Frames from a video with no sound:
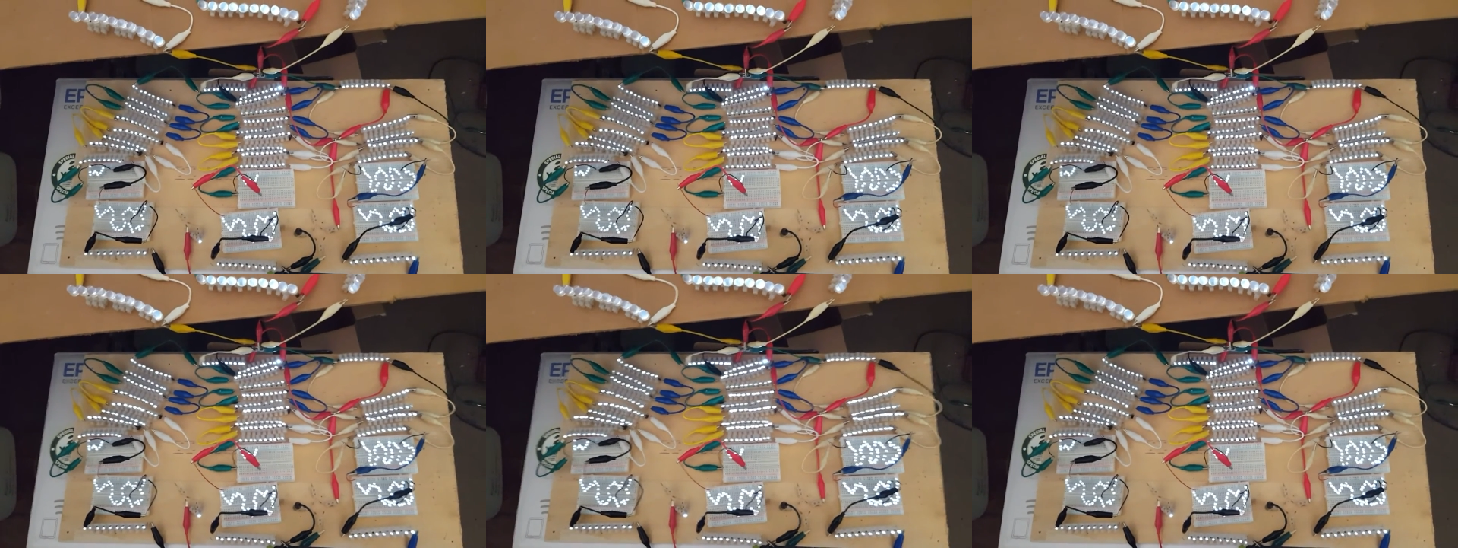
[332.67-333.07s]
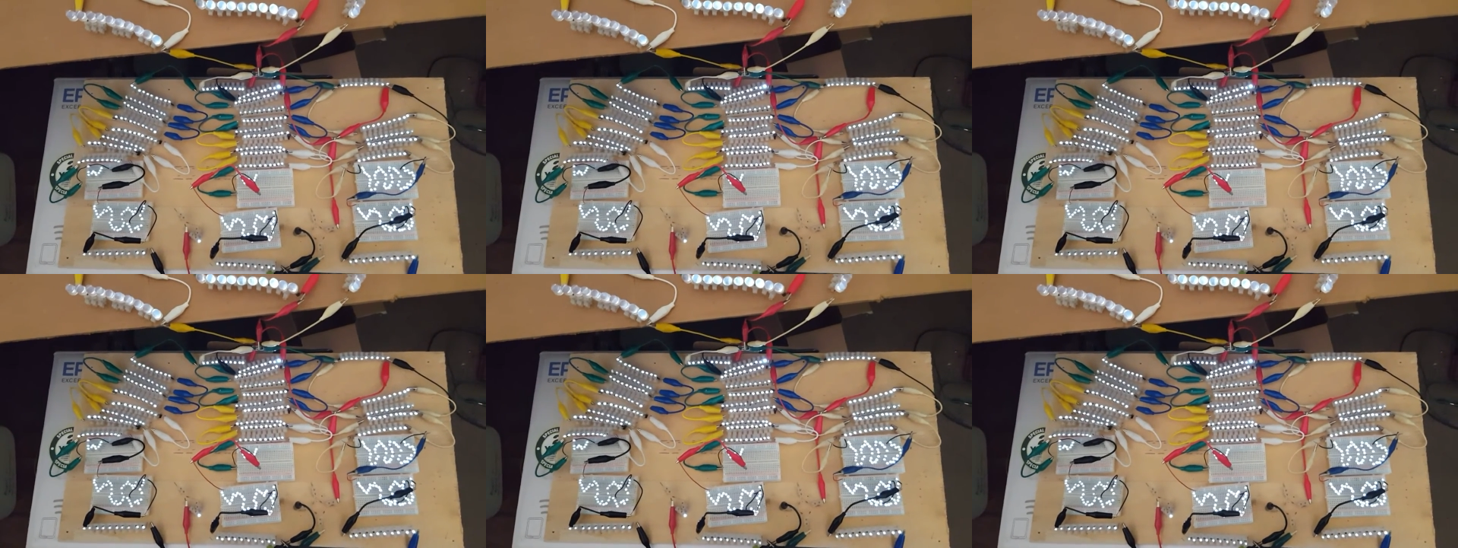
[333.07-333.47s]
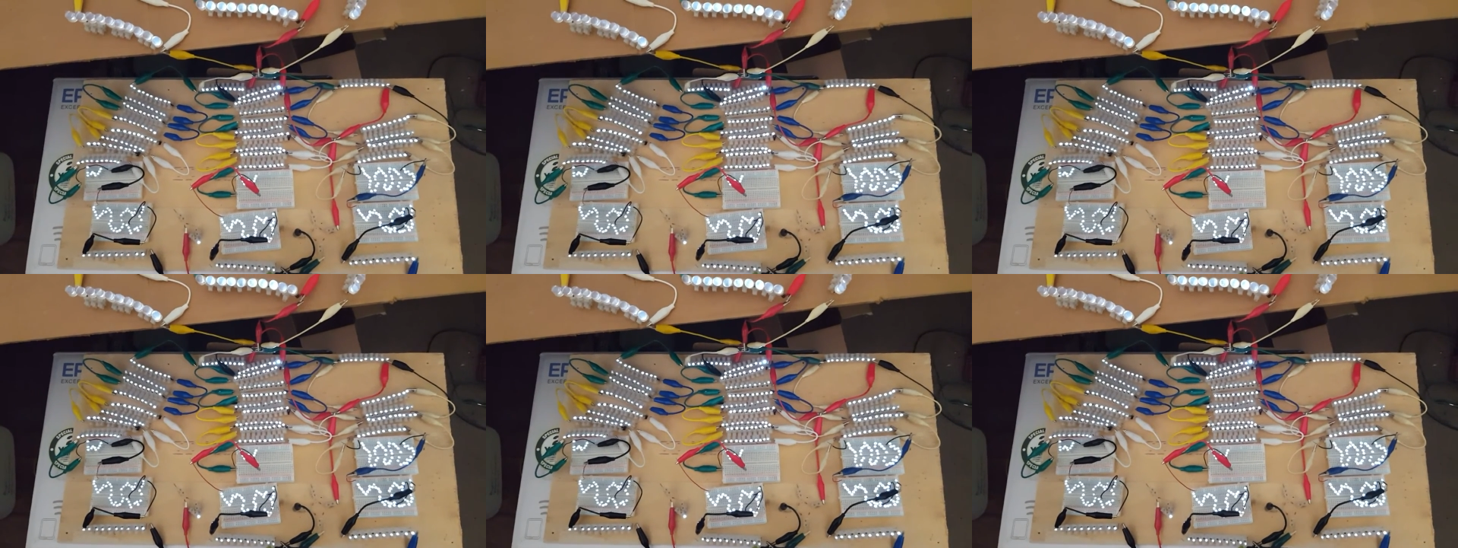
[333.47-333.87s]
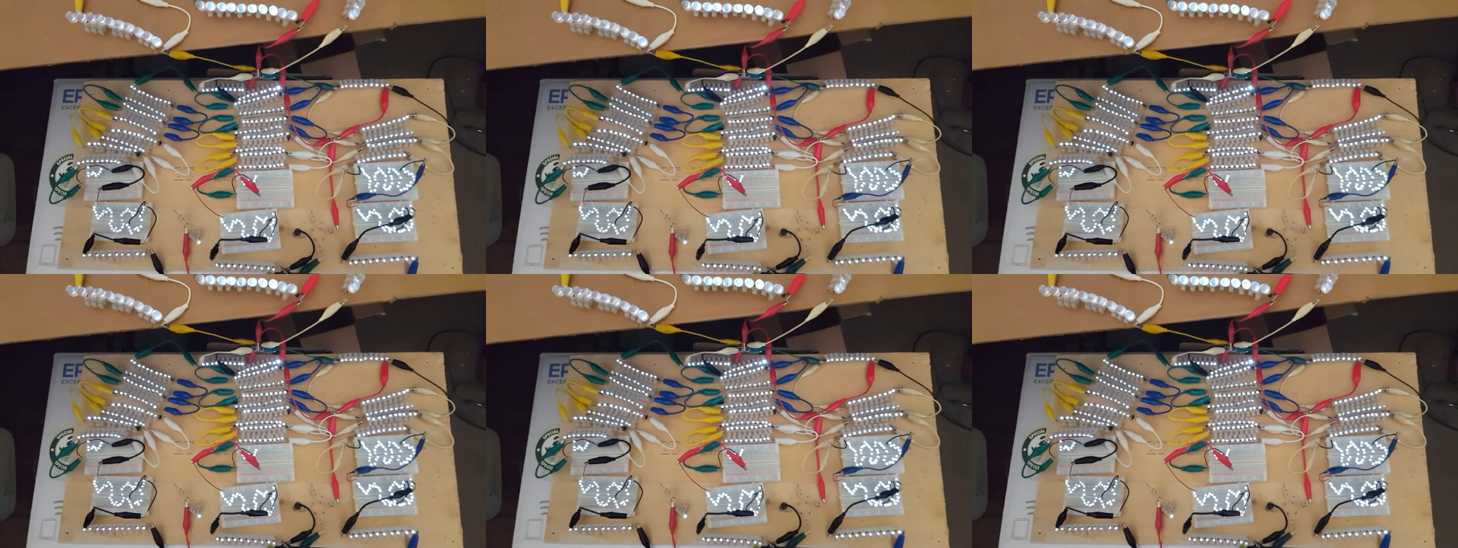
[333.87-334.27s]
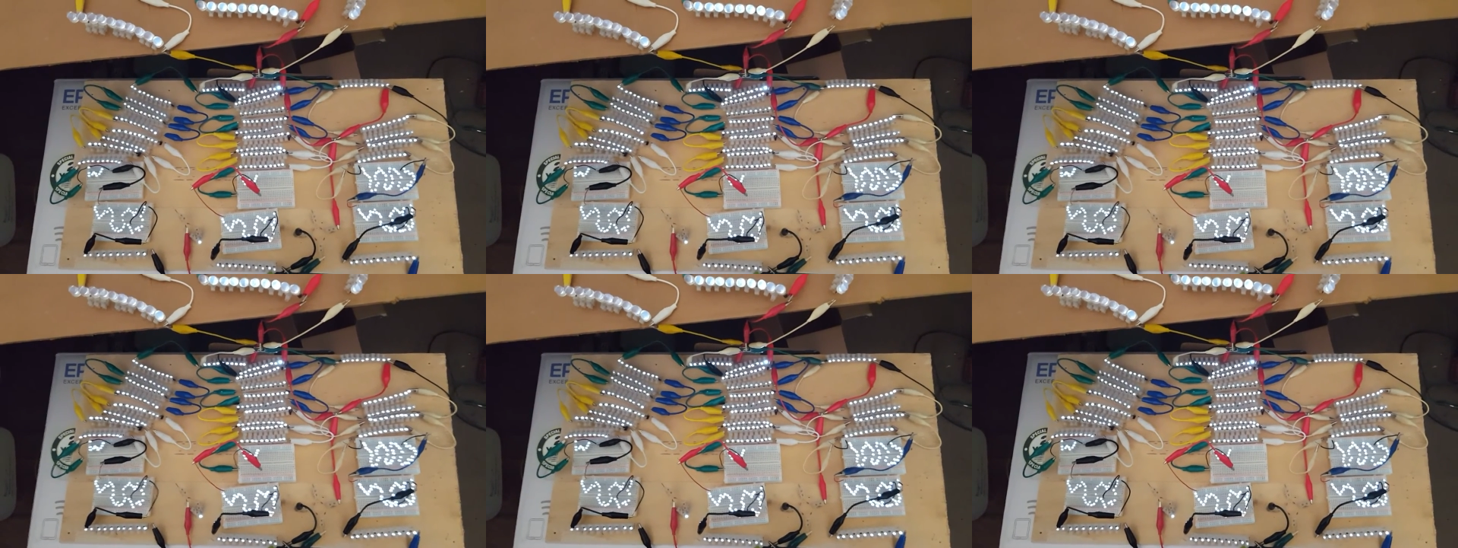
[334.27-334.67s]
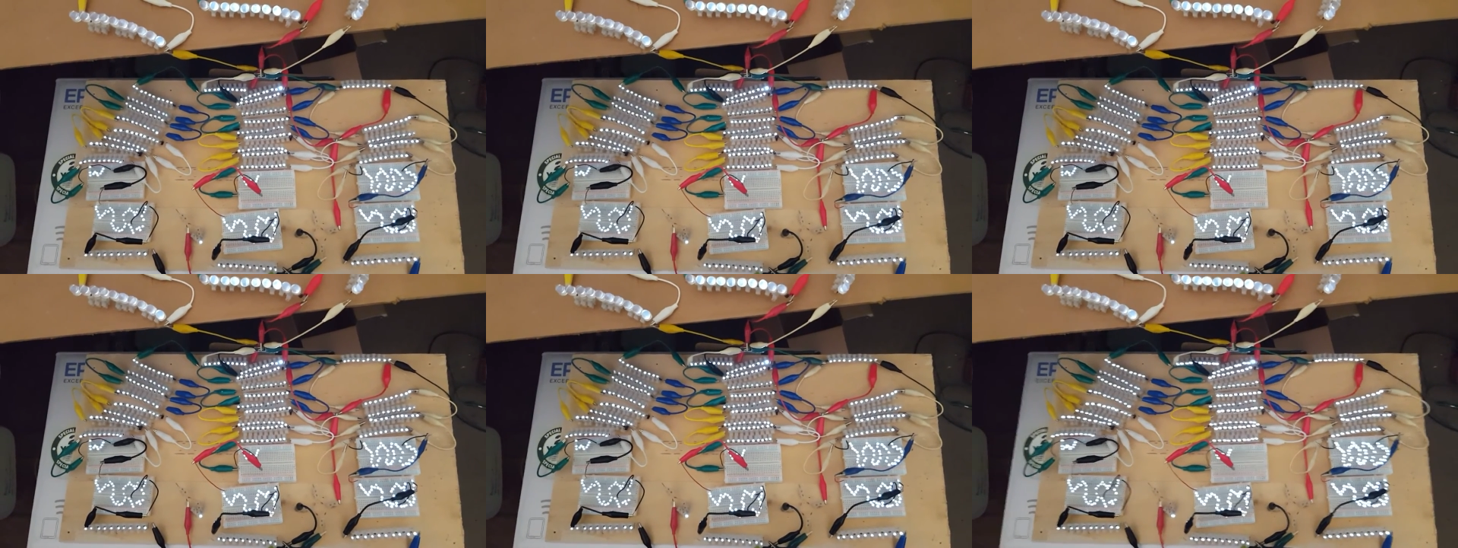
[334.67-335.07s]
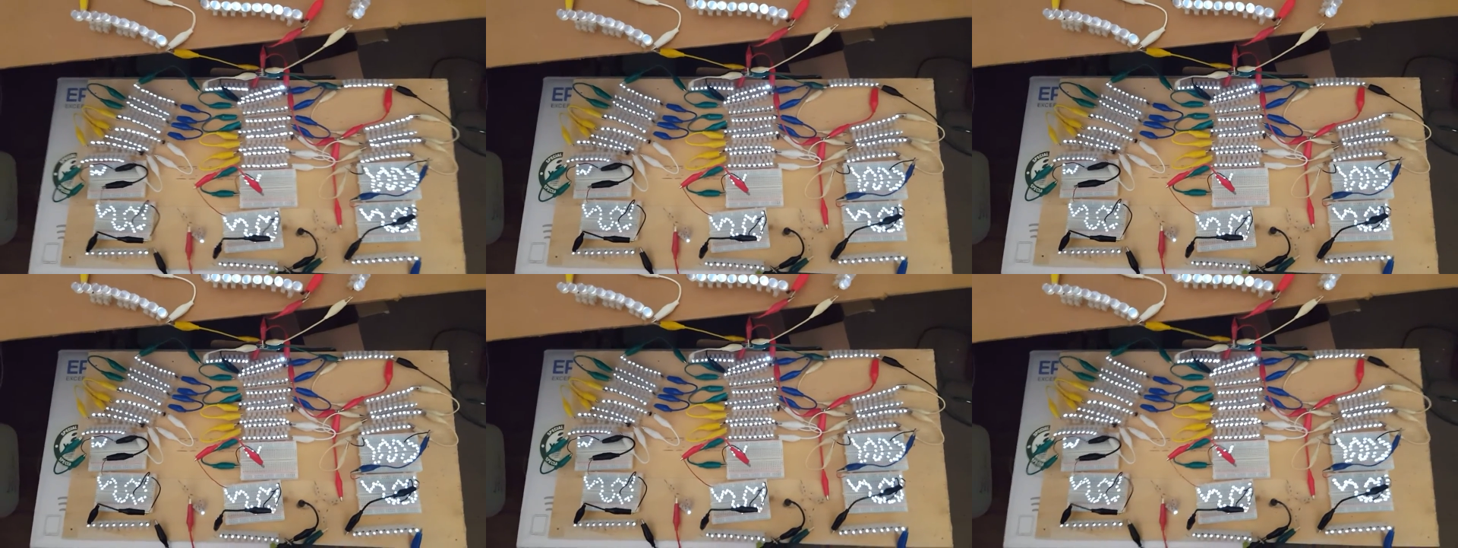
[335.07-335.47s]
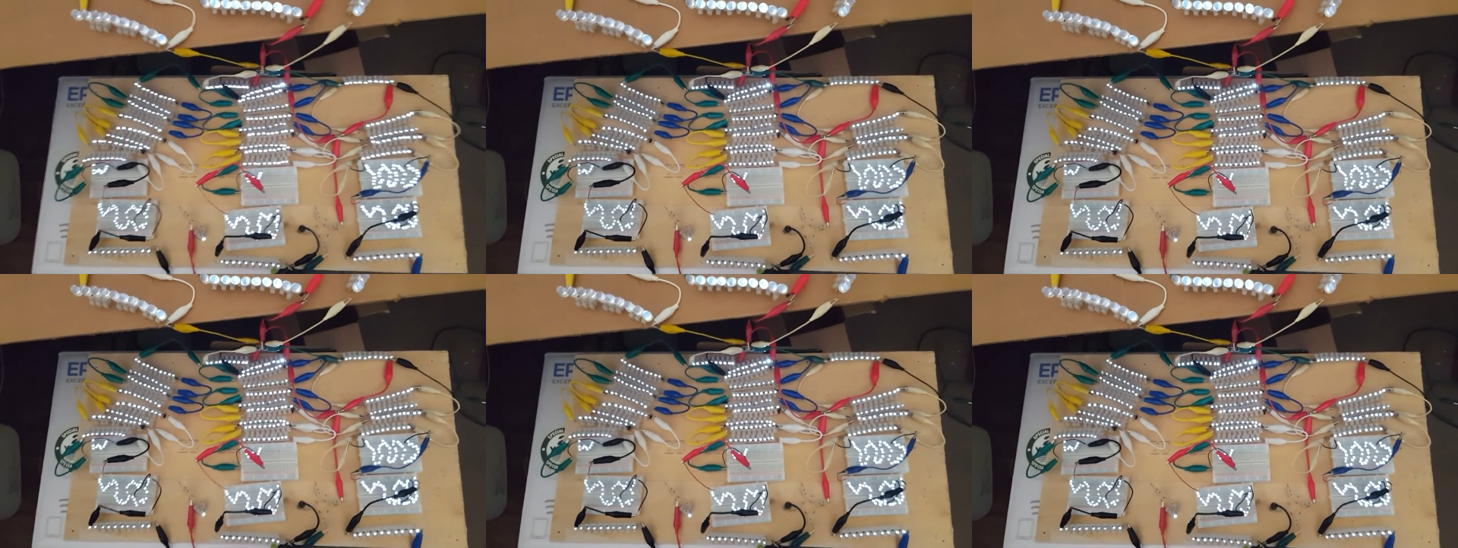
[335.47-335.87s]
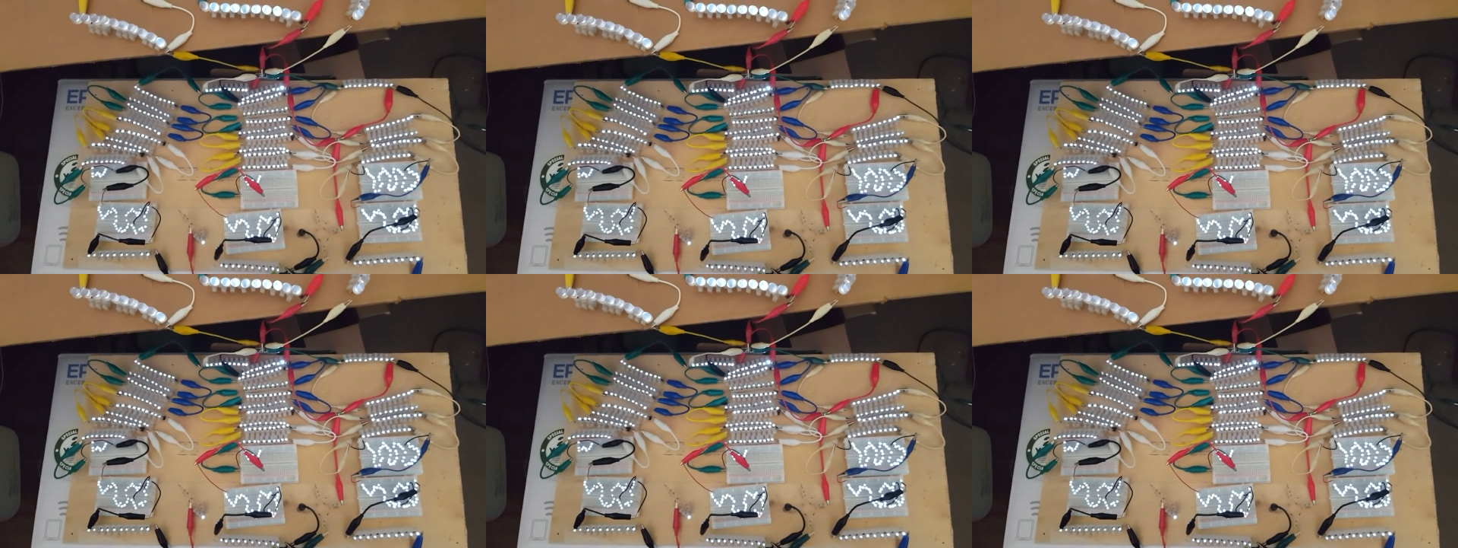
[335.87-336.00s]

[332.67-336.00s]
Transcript: [unreadable: no face in view]